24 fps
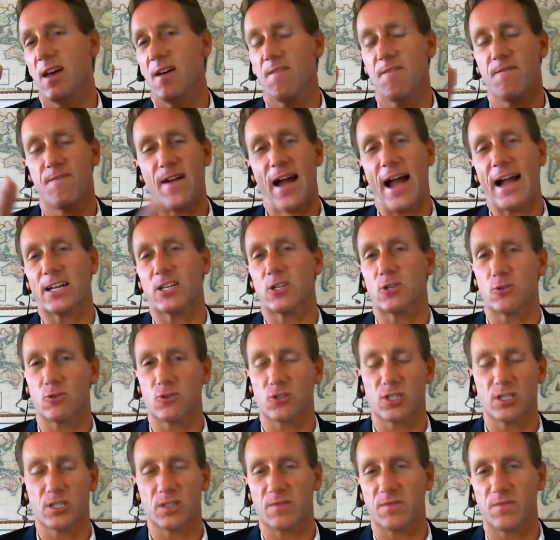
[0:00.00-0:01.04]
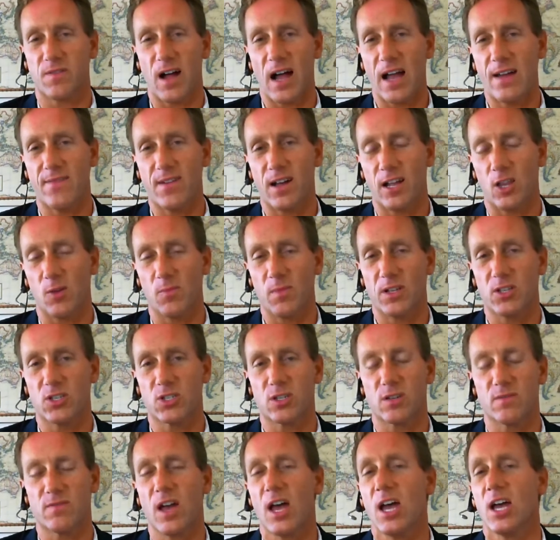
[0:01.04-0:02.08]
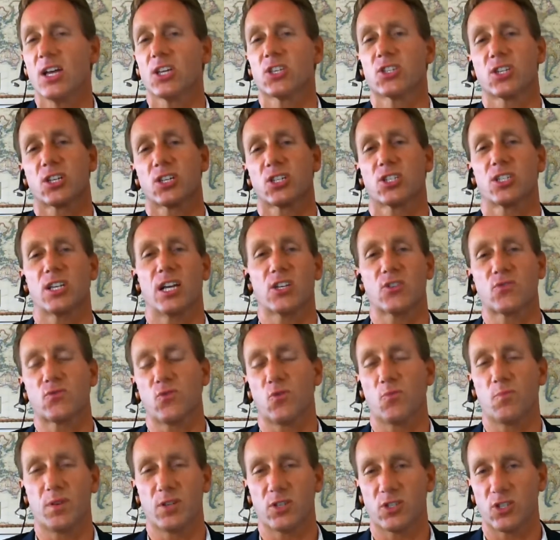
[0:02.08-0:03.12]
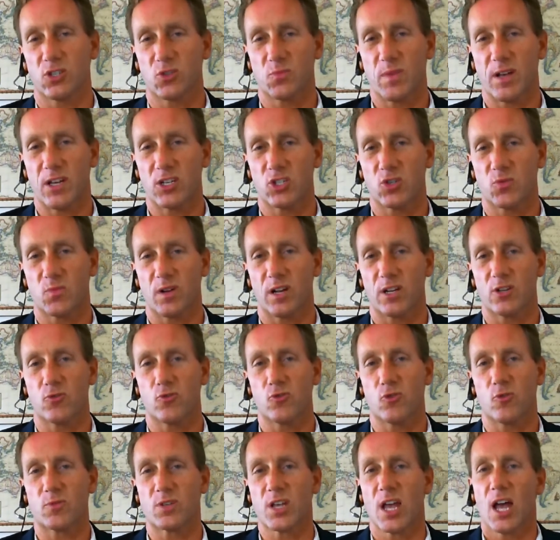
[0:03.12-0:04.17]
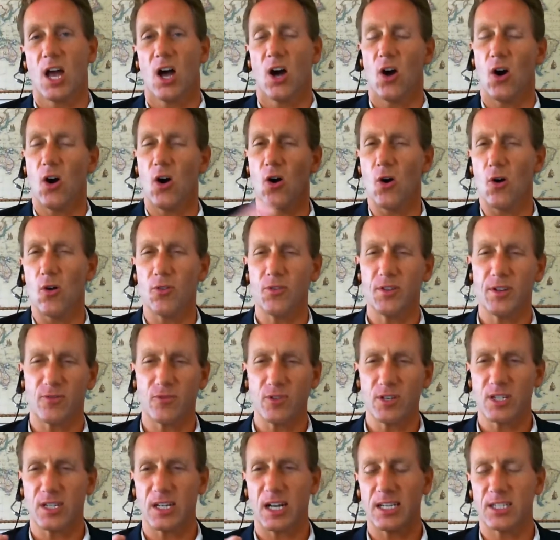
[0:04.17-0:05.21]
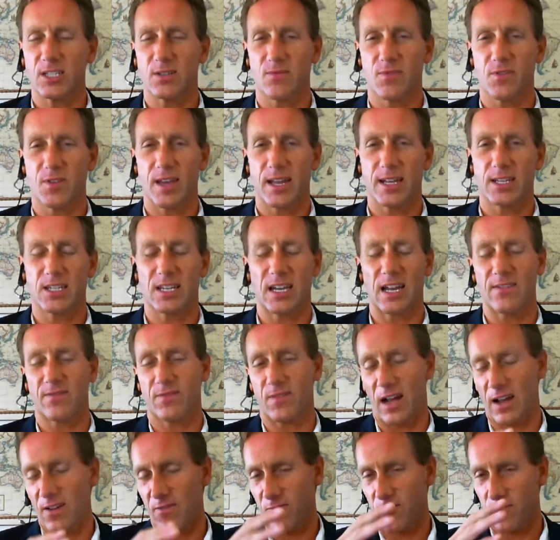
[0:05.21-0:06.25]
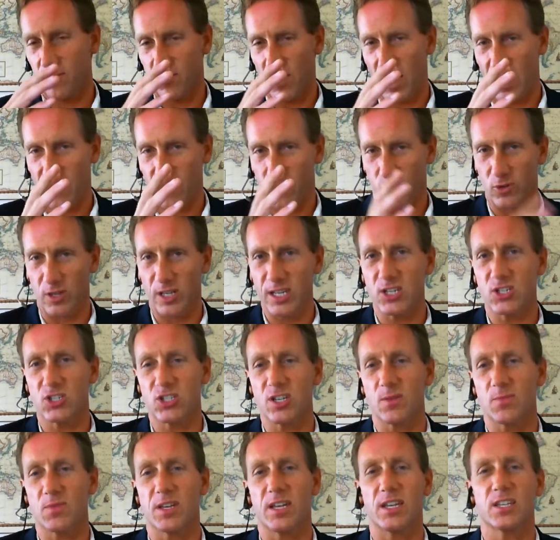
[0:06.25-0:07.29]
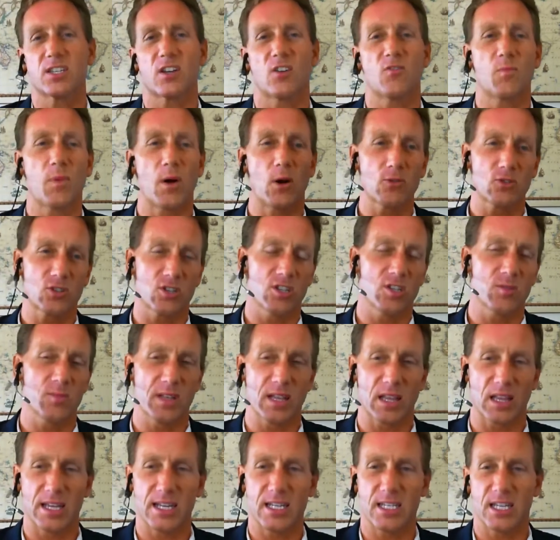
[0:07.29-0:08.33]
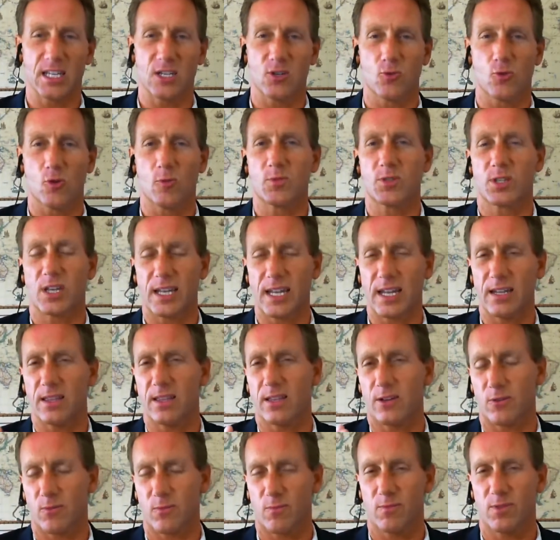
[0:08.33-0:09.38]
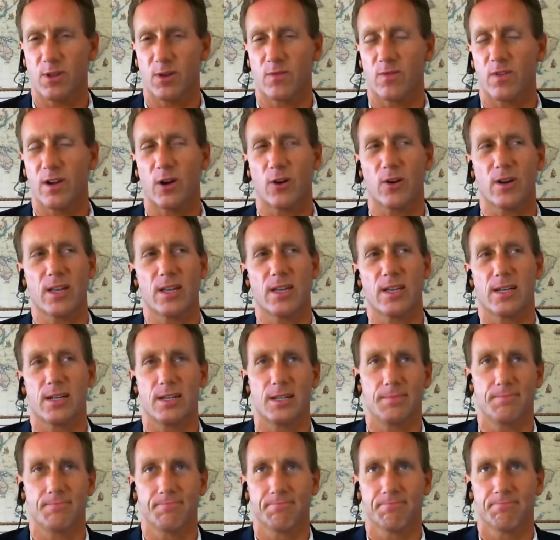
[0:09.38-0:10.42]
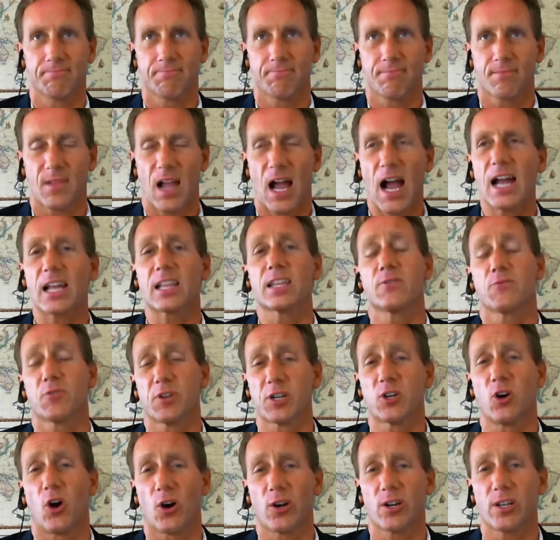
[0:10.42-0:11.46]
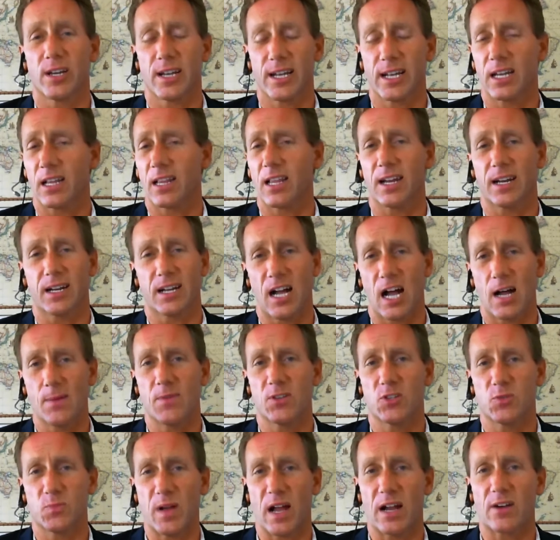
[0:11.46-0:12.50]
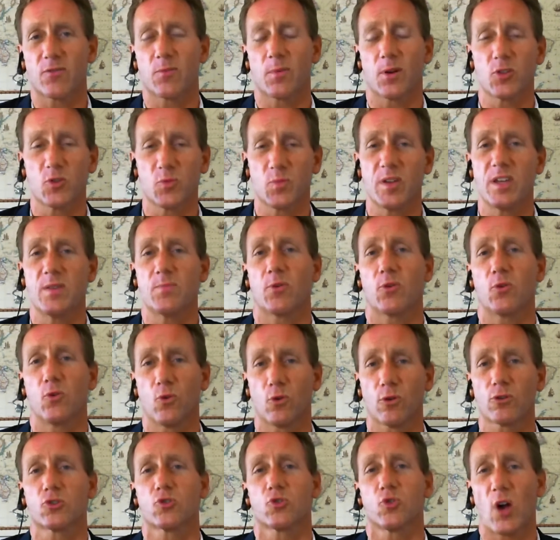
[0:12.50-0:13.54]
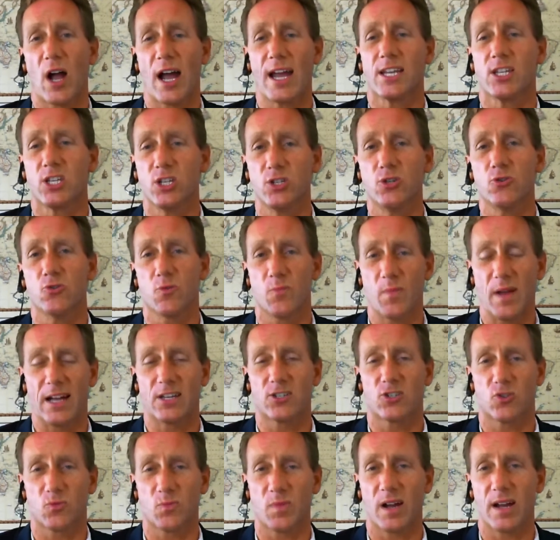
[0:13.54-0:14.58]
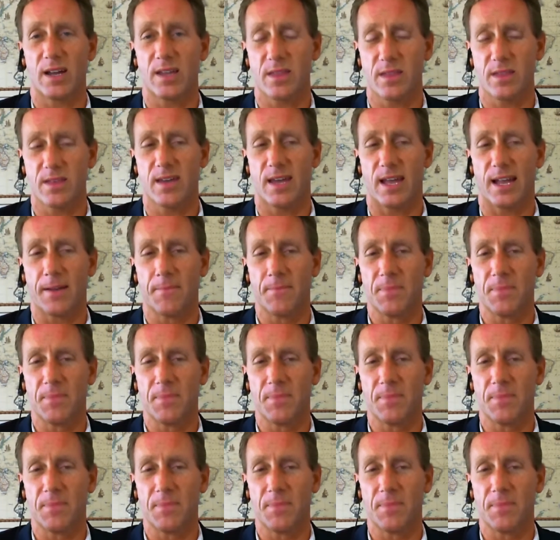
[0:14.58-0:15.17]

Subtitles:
factors and the 5 elements of successful business mastermind groups? All different kinds of things, and I've released some of these. I've posted them in LinkedIn groups. They're very highly regarded. I get a lot of comments back from other people who are trying to do the mastermind thing.